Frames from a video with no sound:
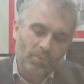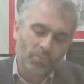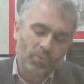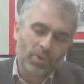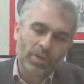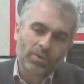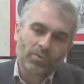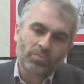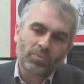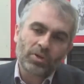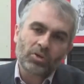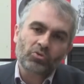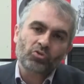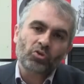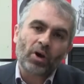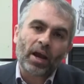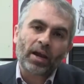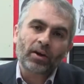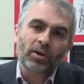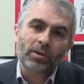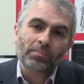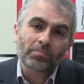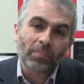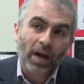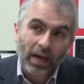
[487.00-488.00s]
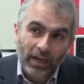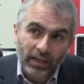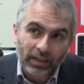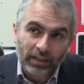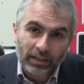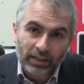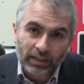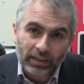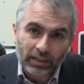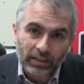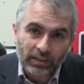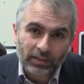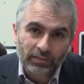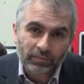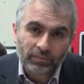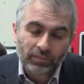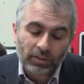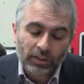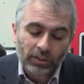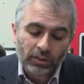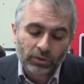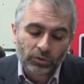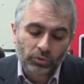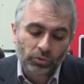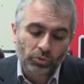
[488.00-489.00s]
we try on a mannequin
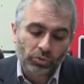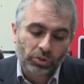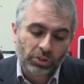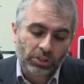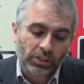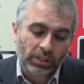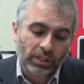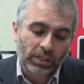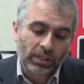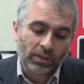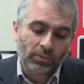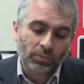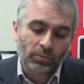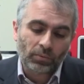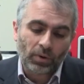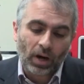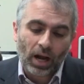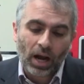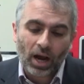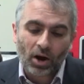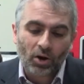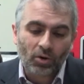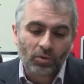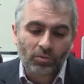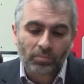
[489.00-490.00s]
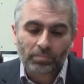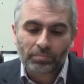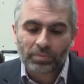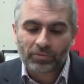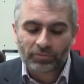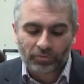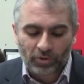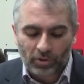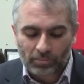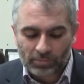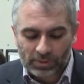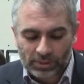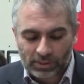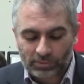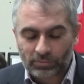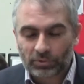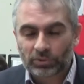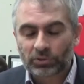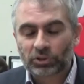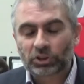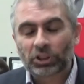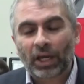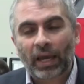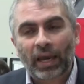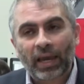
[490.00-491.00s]
to see how performance
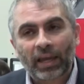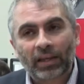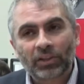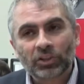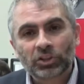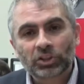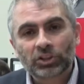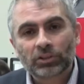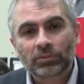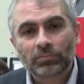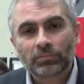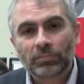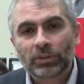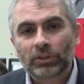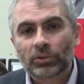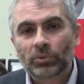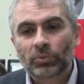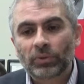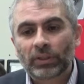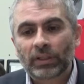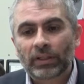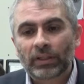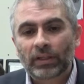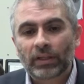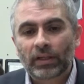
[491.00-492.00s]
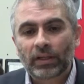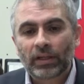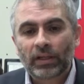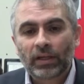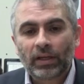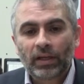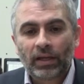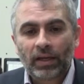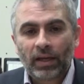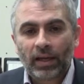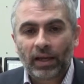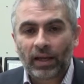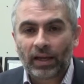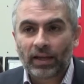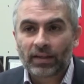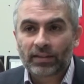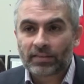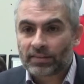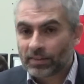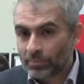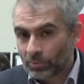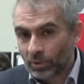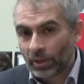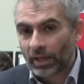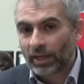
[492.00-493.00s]
would change between
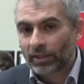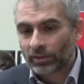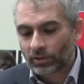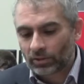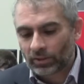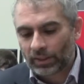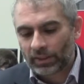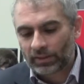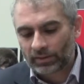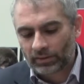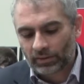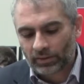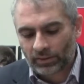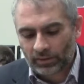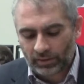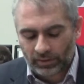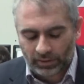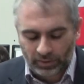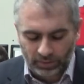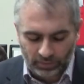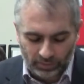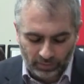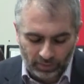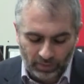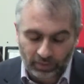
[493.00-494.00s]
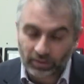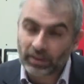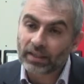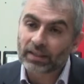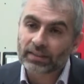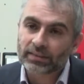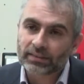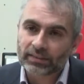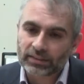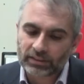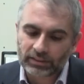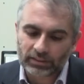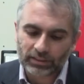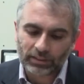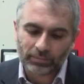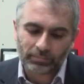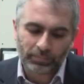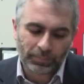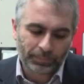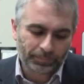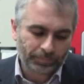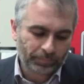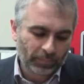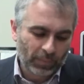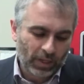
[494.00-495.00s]
simulator and a real
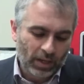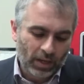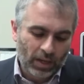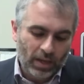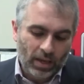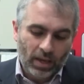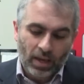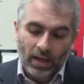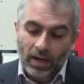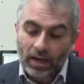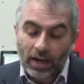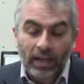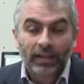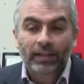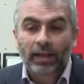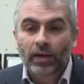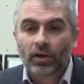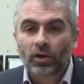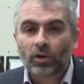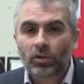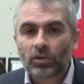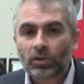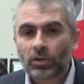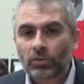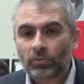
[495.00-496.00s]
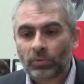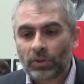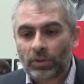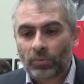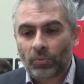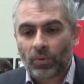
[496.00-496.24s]
system. Later on,